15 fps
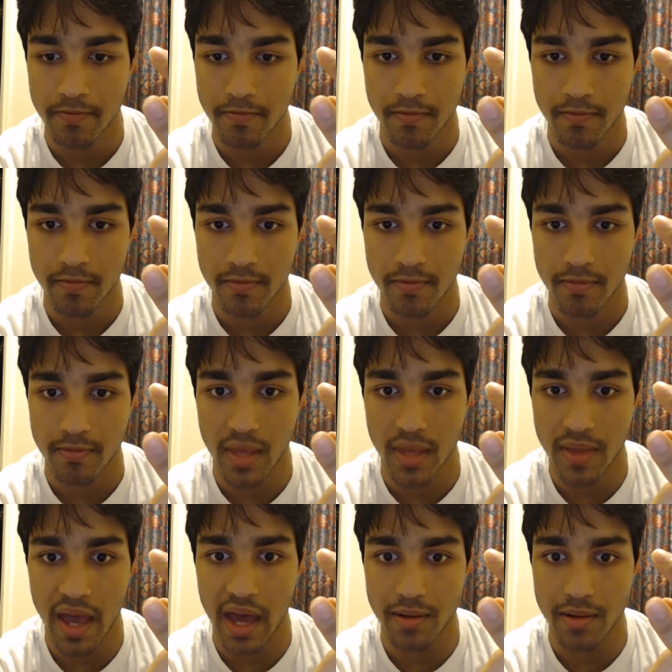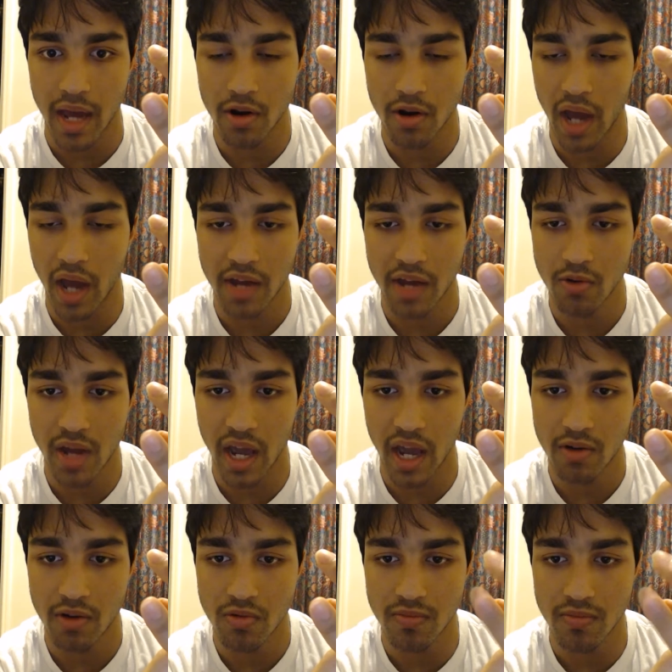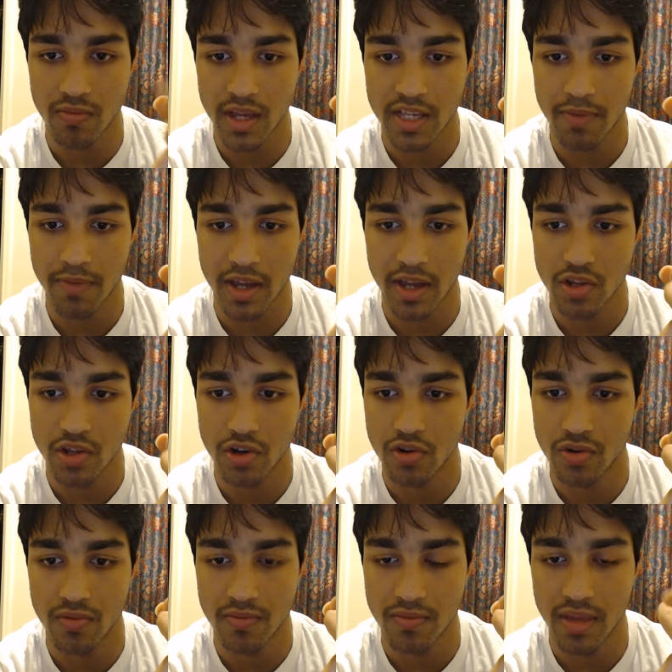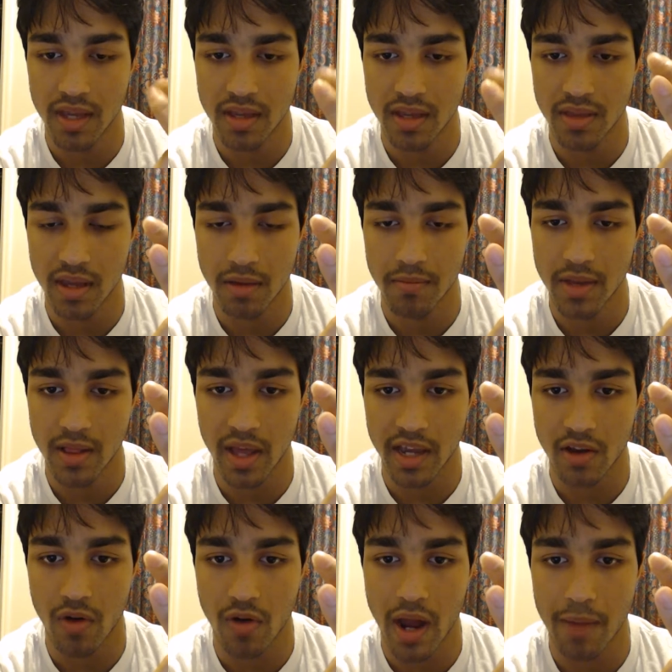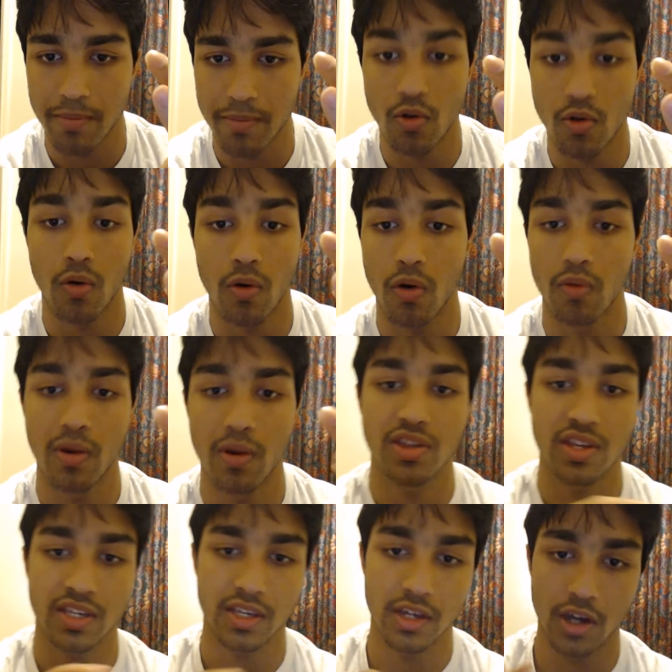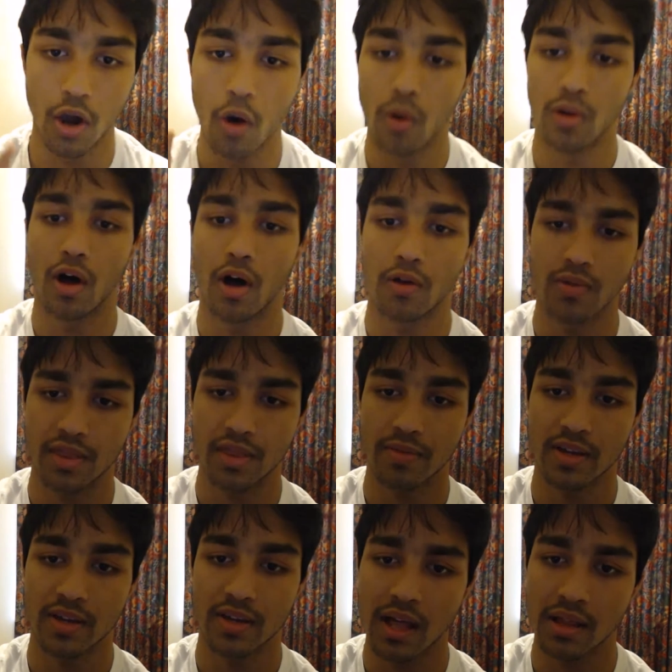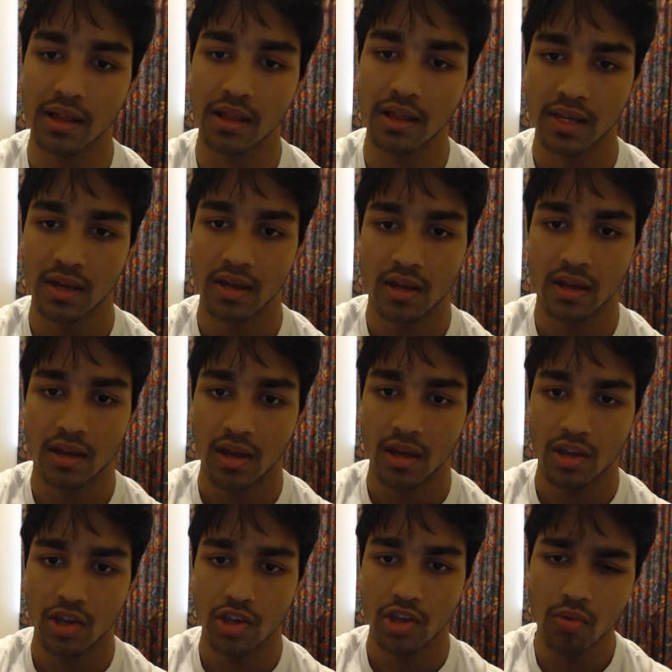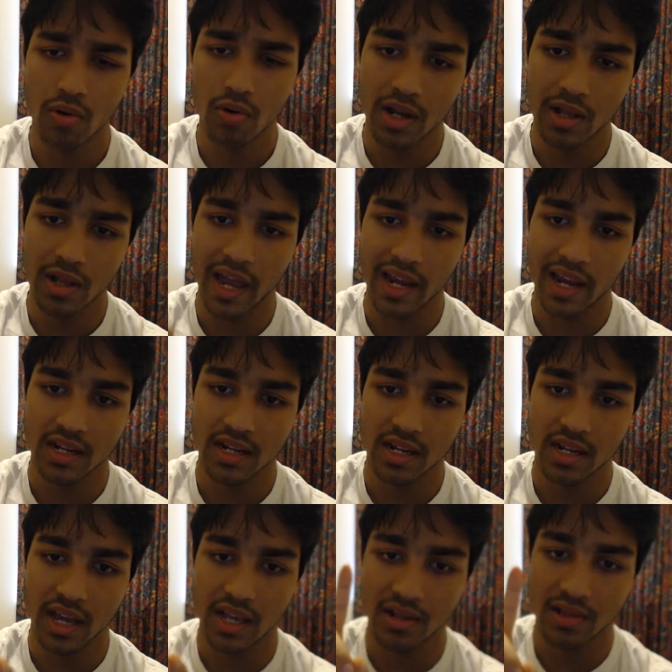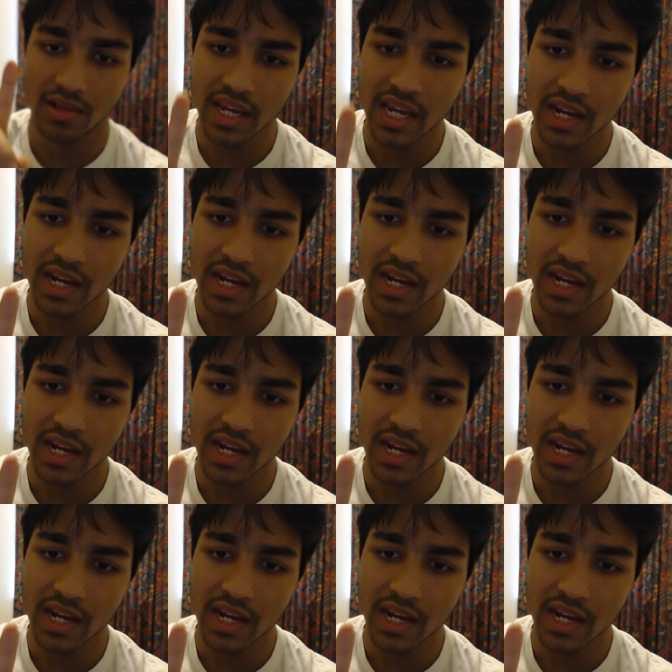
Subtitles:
and that I don't expect you to think of me like crap and or well just go along with it. Because Taliz, you were elected as a leader,